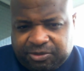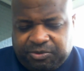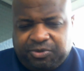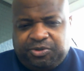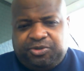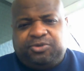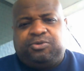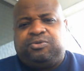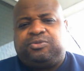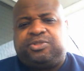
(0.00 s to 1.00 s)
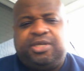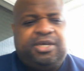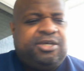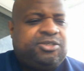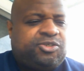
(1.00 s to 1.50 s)
do you use
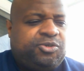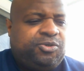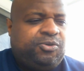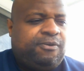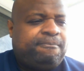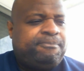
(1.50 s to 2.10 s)
to